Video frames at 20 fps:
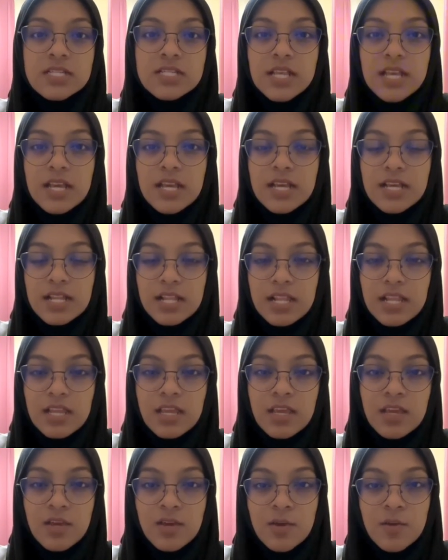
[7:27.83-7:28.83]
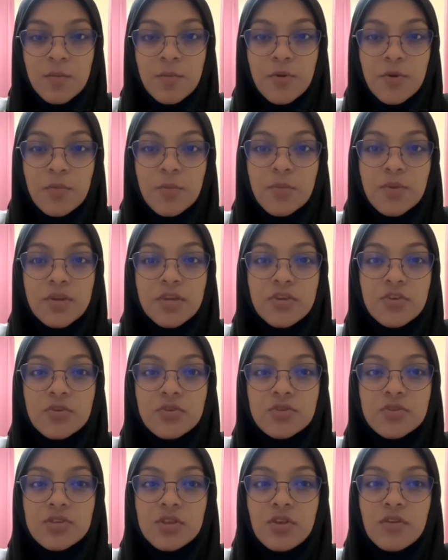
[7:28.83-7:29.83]
Secondly, proper
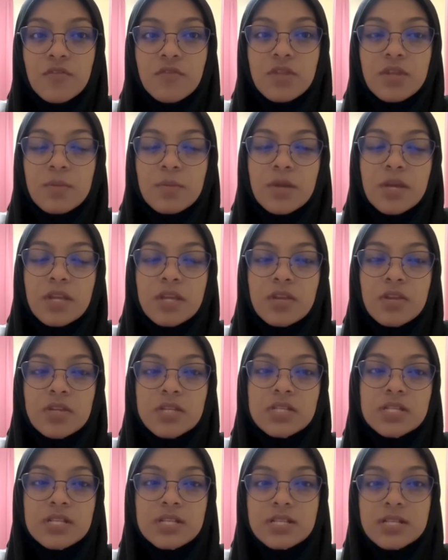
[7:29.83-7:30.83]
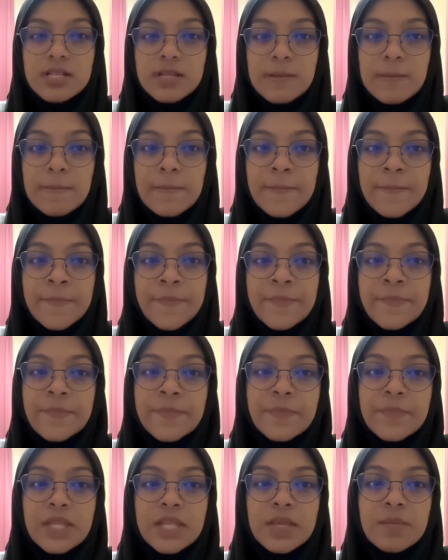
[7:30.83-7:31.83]
use of the binary system
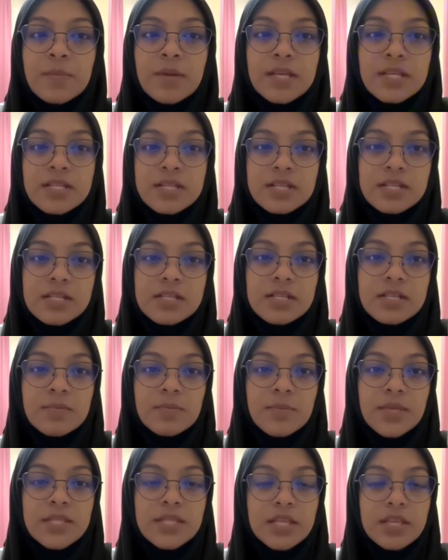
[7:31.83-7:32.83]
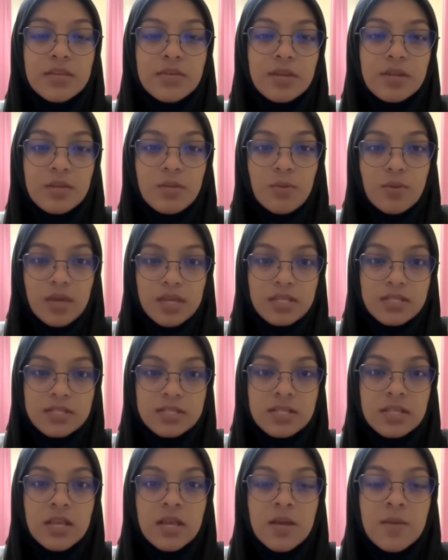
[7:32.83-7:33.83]
minimizes material waste.
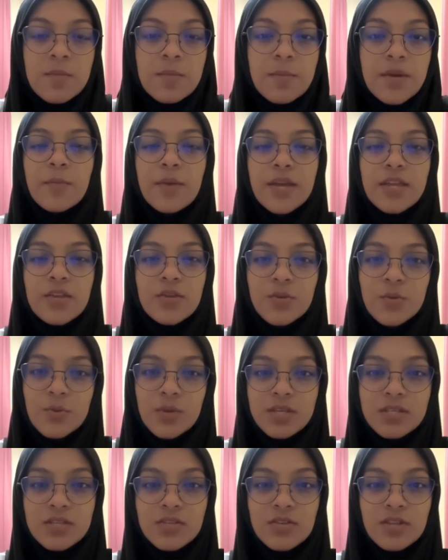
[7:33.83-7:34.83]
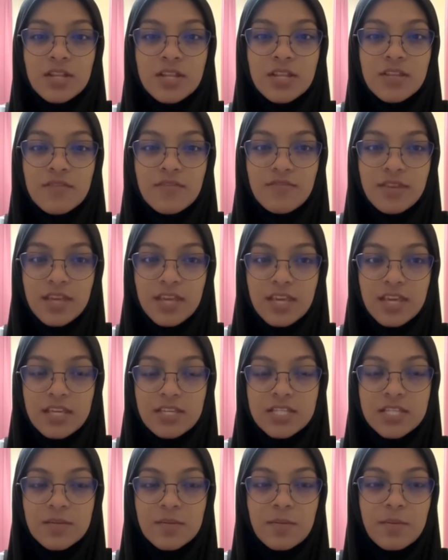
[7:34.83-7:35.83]
By knowing
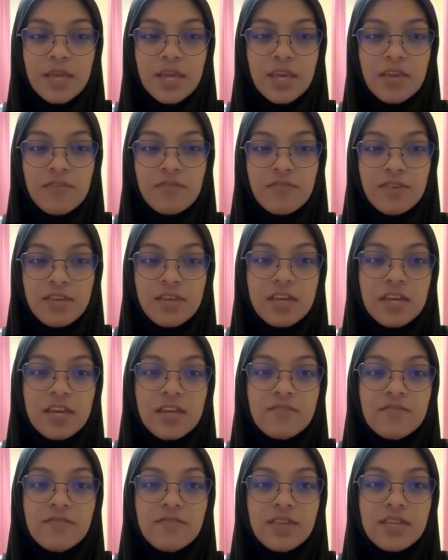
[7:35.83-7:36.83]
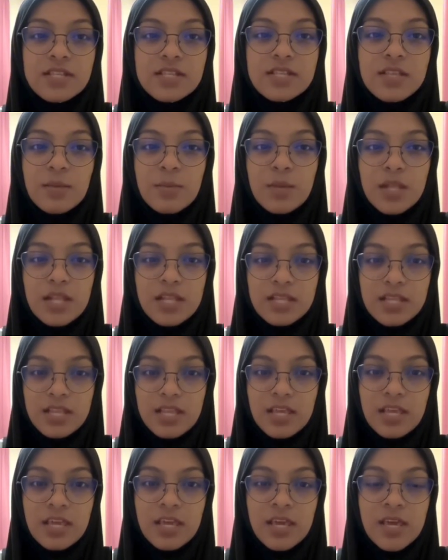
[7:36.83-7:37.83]
solidification behavior and phase
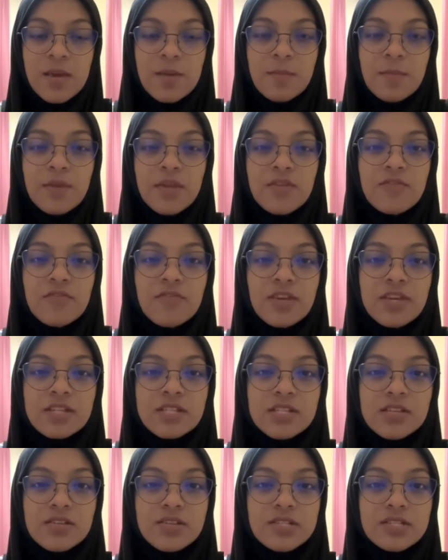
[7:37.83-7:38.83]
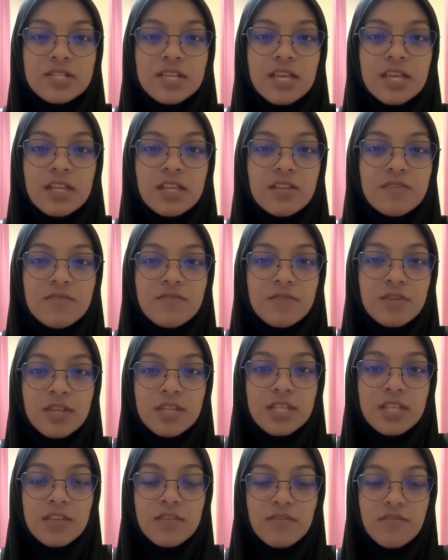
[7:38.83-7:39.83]
stability, manufacturers can
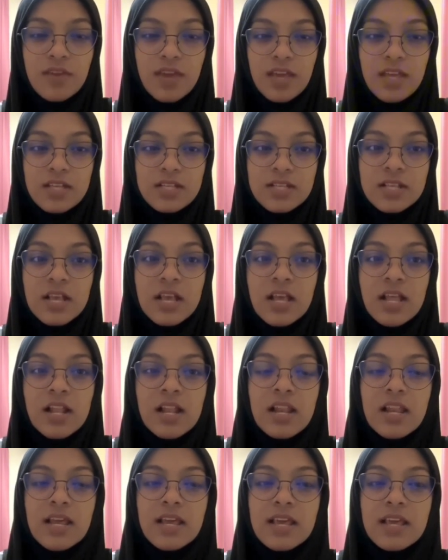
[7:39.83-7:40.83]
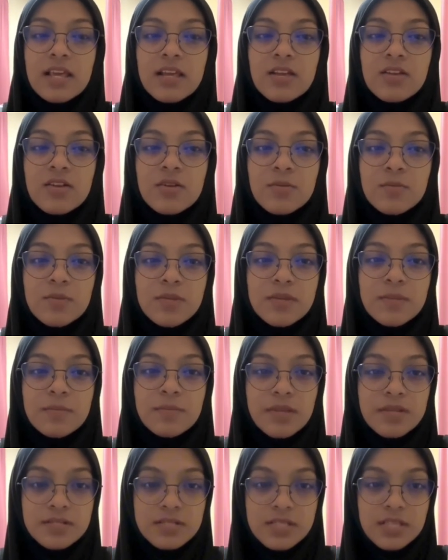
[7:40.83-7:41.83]
avoid defects like incomplete
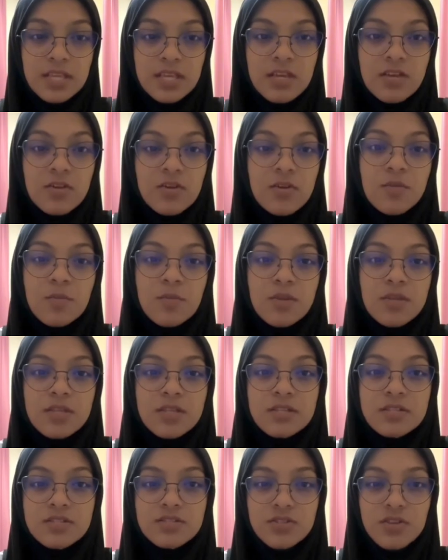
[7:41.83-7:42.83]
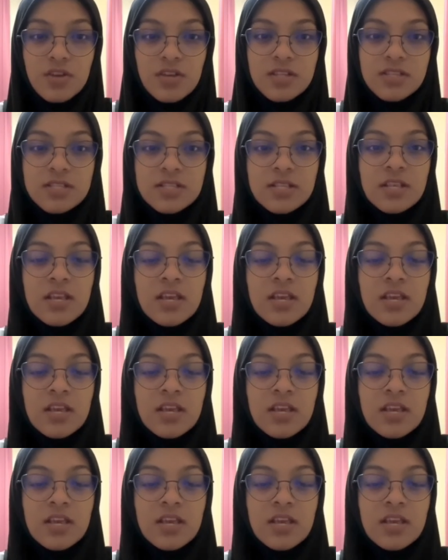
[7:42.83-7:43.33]
melting or brittle joints,